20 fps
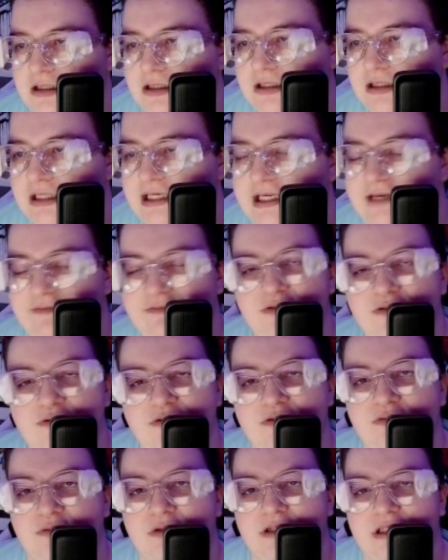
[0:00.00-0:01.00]
Like if
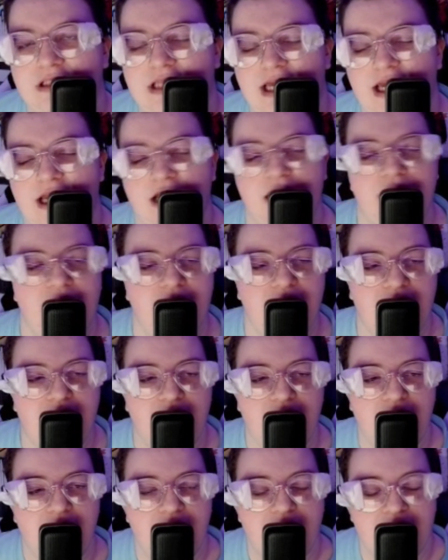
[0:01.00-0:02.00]
you were like,
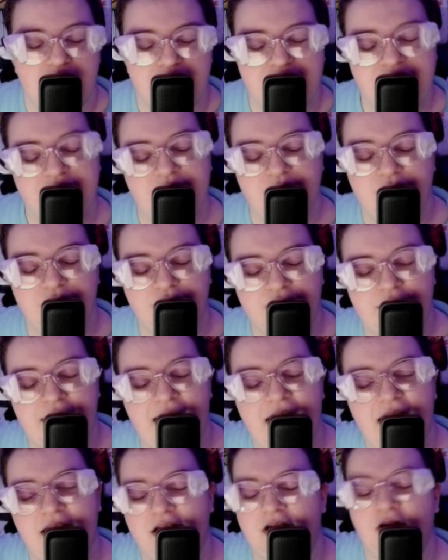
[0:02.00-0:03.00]
give me your
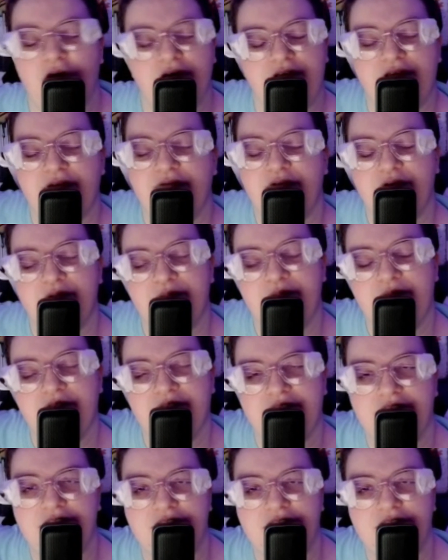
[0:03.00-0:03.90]
cat and I'll give you a million